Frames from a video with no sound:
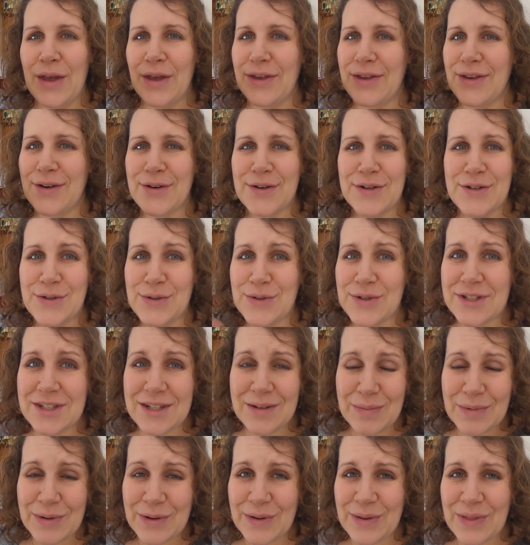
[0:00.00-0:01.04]
you could do
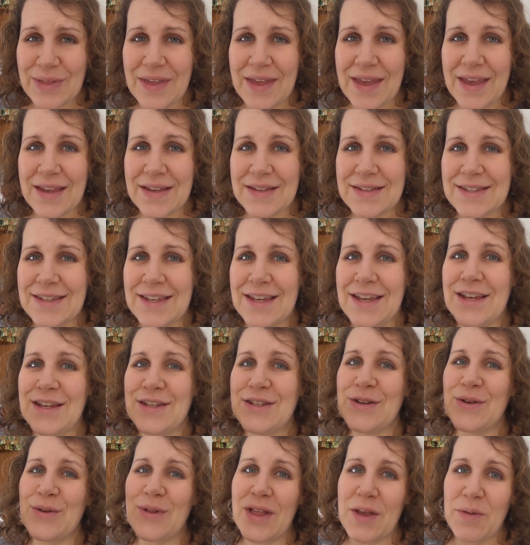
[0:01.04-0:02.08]
similar things.
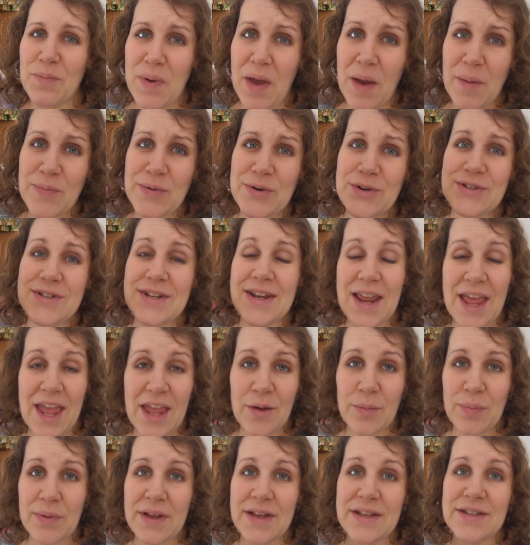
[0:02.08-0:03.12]
So like peppers and
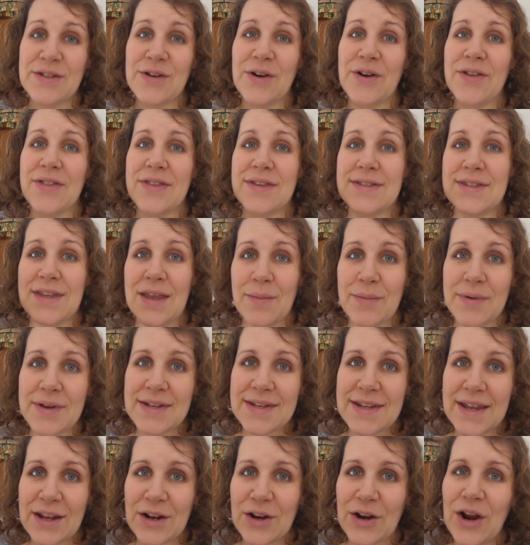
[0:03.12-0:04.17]
eggplants are in the same
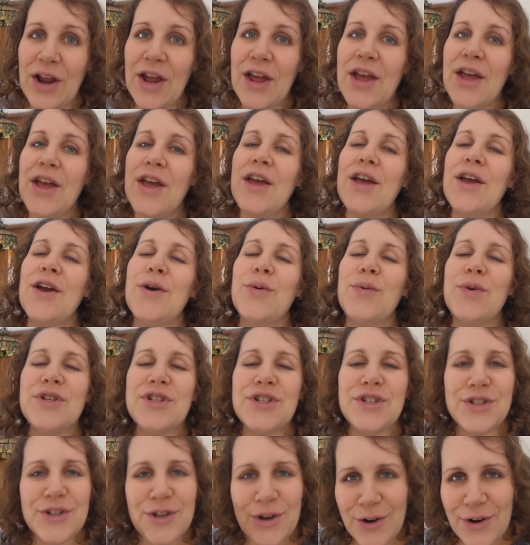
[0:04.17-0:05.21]
container, which
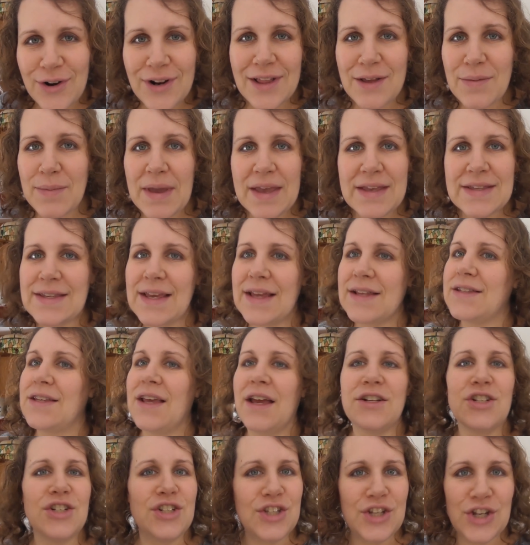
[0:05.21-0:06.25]
totally makes sense.
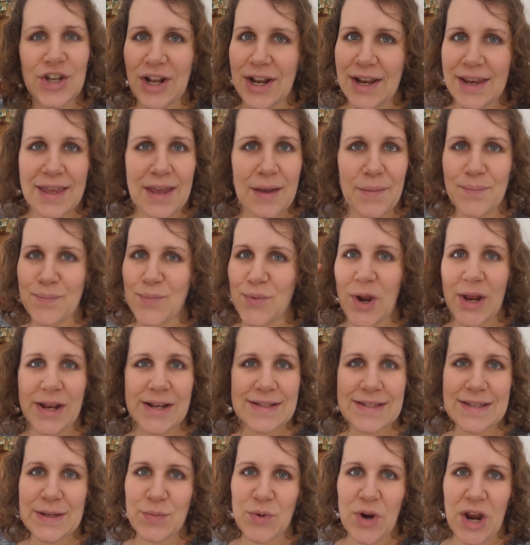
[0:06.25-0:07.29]
I just couldn't get
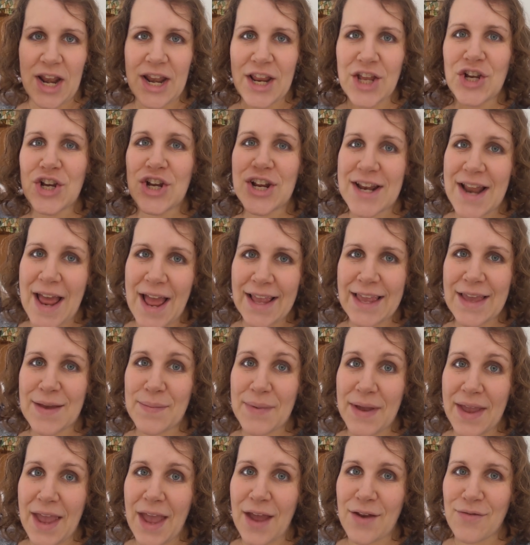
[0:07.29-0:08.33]
pregnancy brain. Could not get
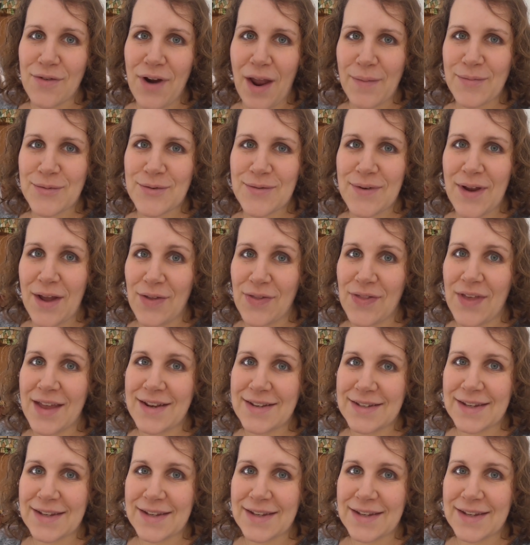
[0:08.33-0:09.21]
my head wrapped around that